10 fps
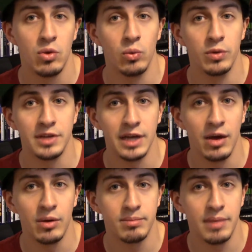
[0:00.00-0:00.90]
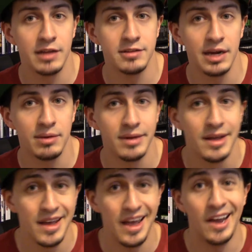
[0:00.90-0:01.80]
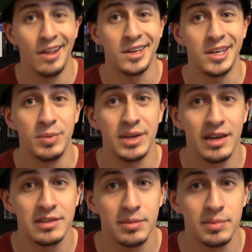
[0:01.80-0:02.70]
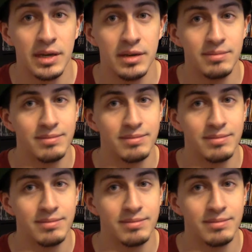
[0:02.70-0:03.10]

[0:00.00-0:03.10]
We'll see how it pans out, and I'll keep you guys updated